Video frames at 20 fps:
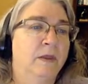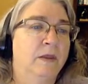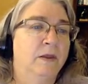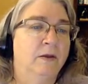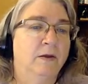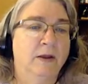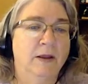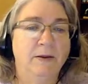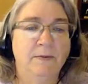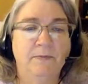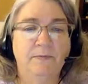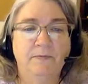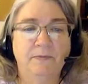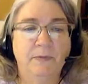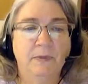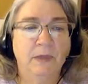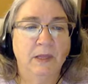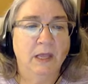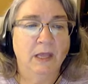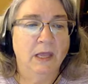Right?
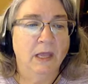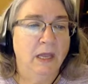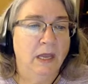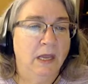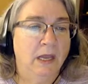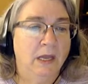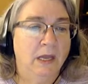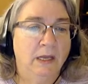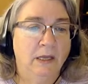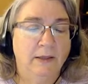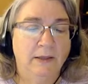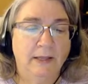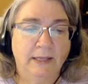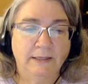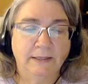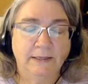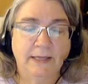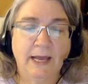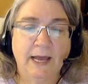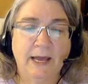
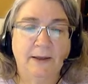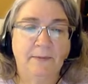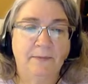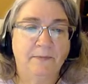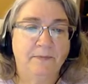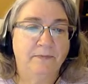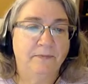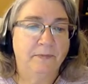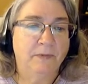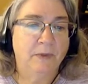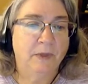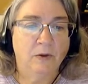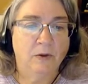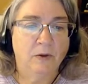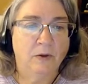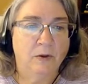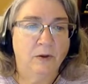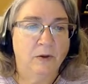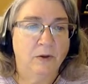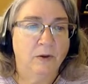That's that.
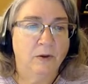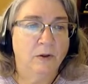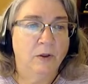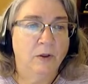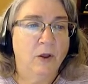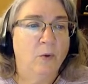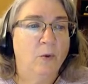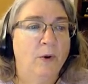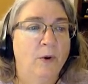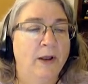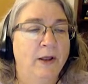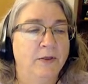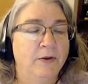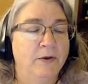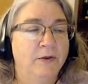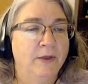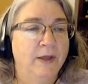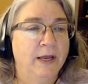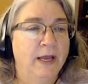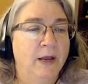One other
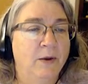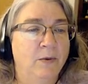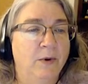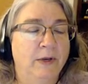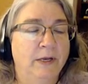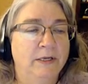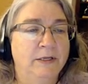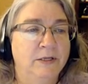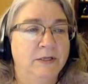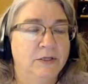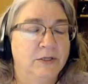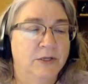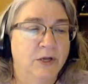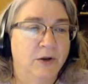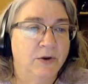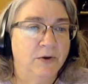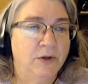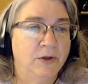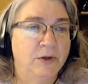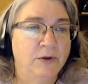thing I wanted to
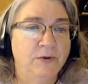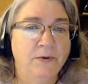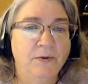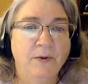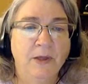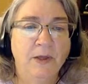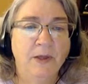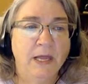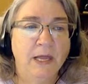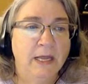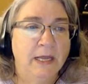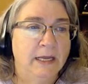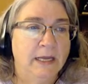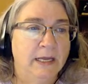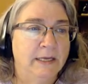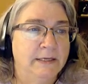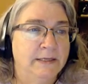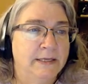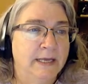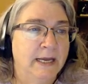show you
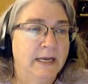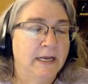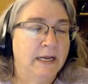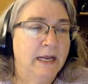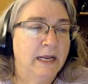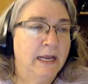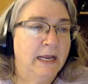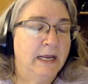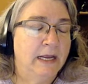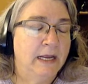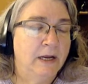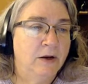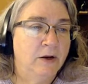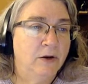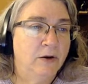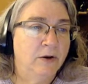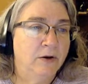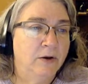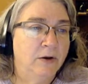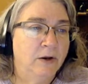is that
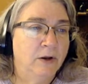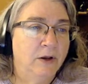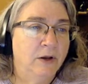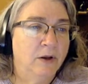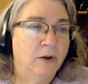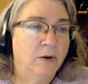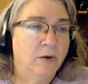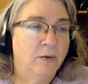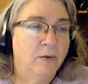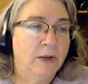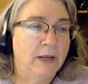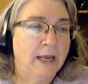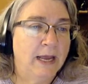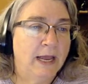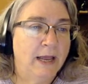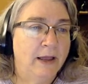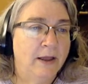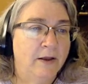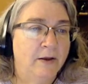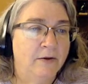here we
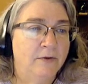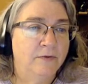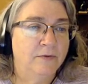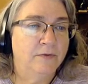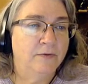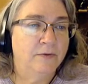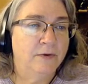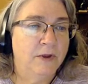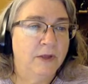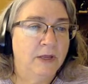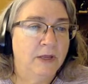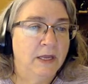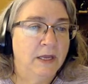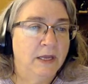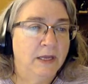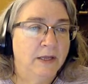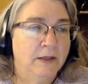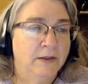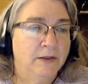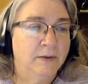have
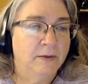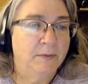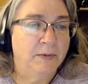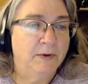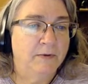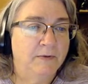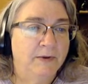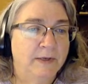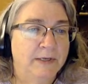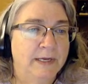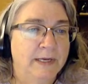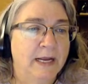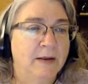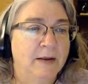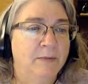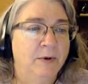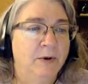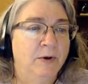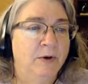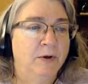the pivot
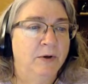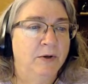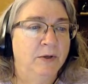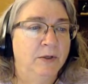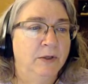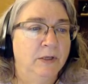table.